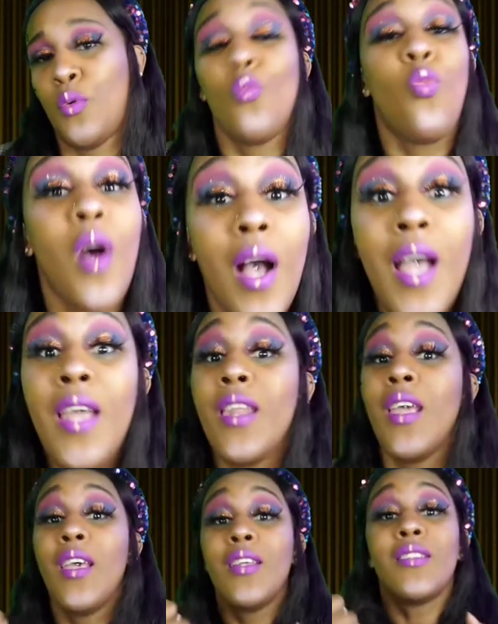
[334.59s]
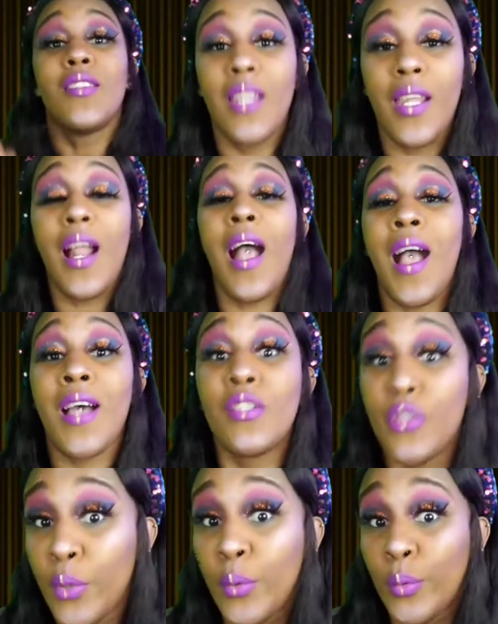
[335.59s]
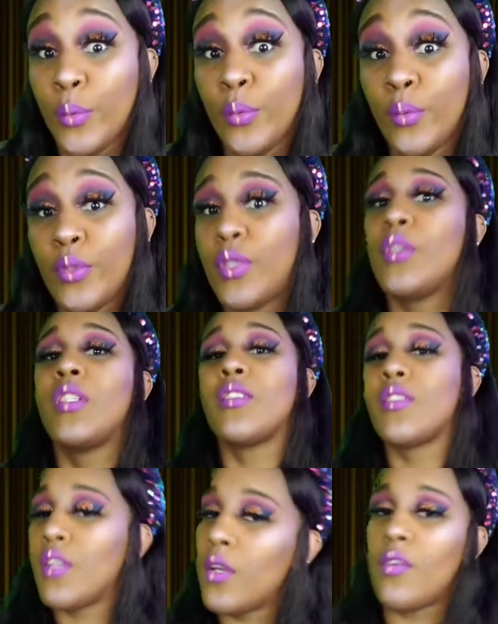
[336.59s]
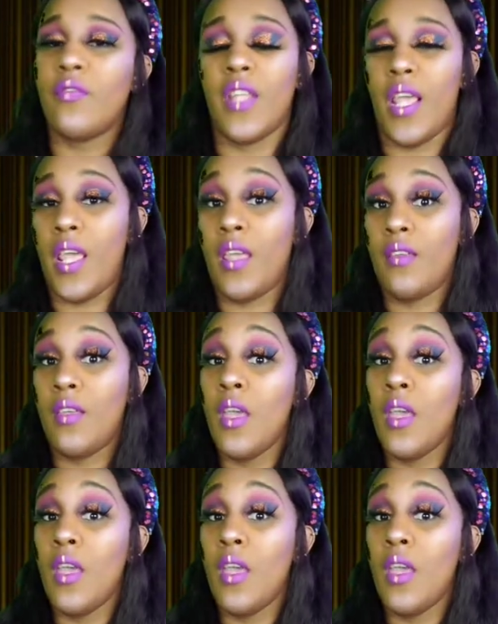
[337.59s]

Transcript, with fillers: What did I do to deserve that?